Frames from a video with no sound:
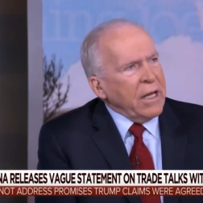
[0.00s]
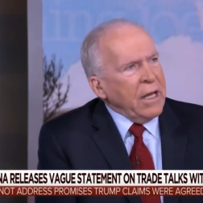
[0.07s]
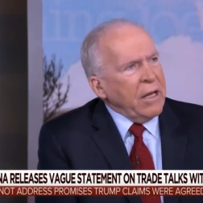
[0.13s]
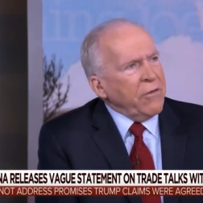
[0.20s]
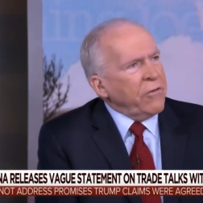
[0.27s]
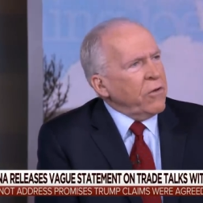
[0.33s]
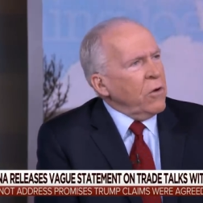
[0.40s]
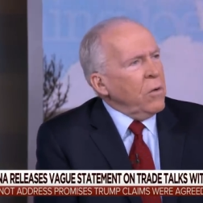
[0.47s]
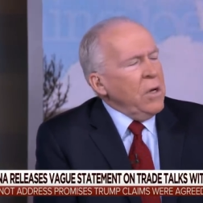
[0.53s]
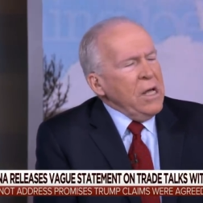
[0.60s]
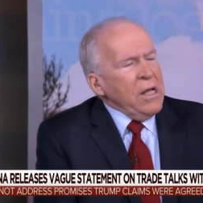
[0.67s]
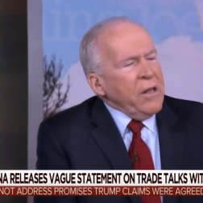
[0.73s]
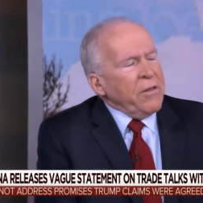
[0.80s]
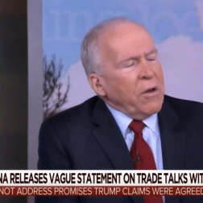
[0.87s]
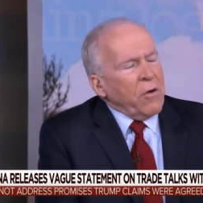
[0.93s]
And so
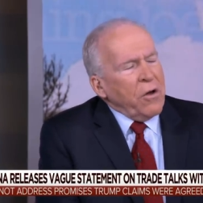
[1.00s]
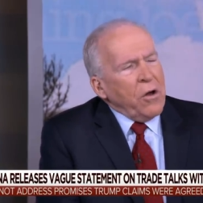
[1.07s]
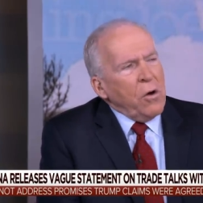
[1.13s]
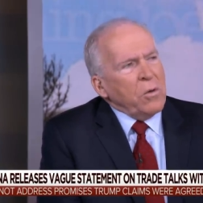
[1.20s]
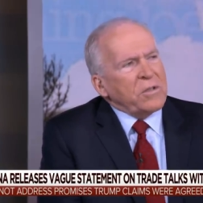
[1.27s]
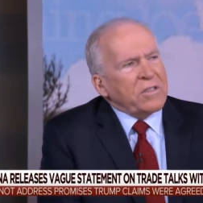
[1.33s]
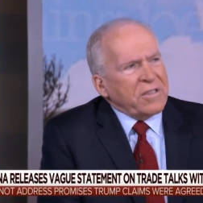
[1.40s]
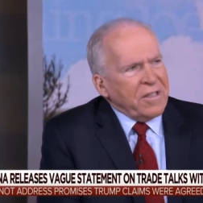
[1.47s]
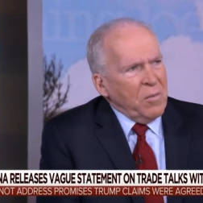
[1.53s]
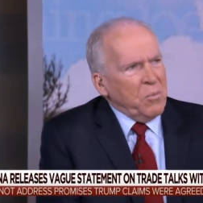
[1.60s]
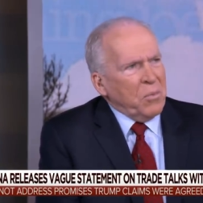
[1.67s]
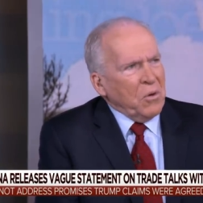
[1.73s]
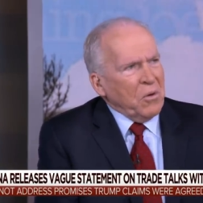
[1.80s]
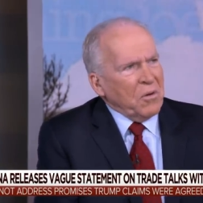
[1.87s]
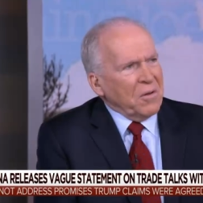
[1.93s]
there are no
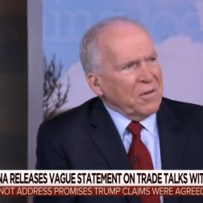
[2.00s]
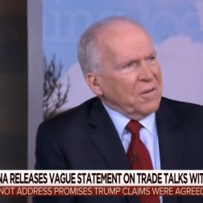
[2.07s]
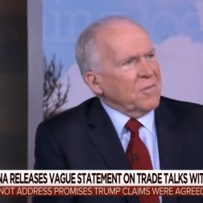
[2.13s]
simple